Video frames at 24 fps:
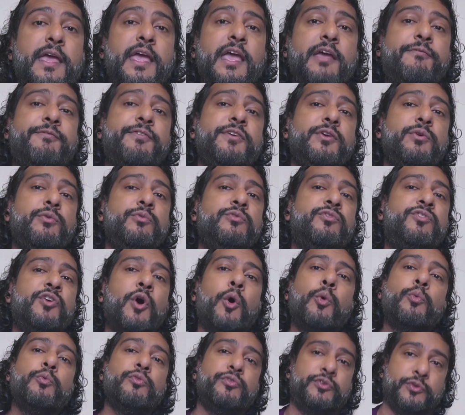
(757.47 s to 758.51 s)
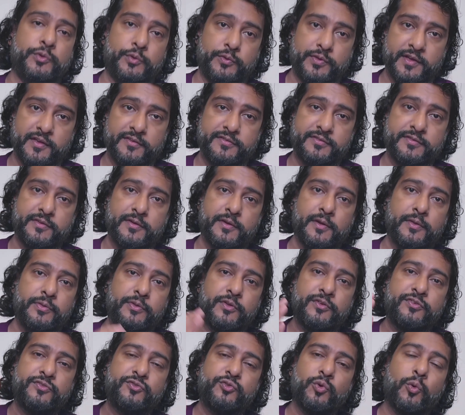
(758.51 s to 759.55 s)
If you don't do this,
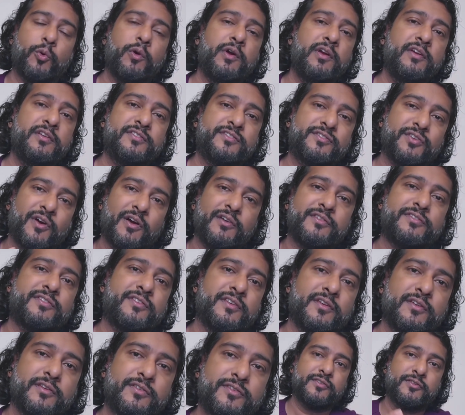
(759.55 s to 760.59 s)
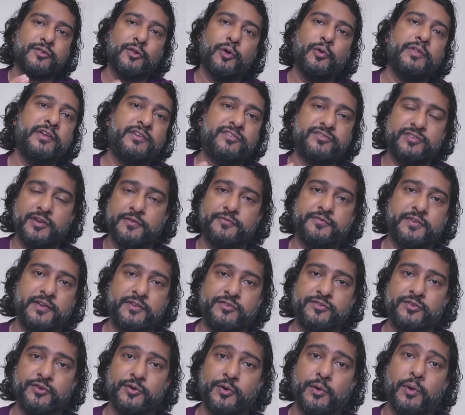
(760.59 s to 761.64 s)
the story starts slowly shifting
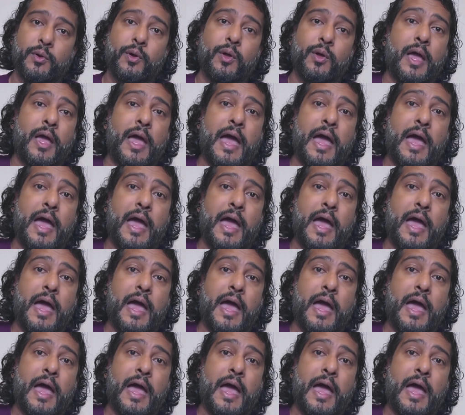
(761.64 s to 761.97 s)
to,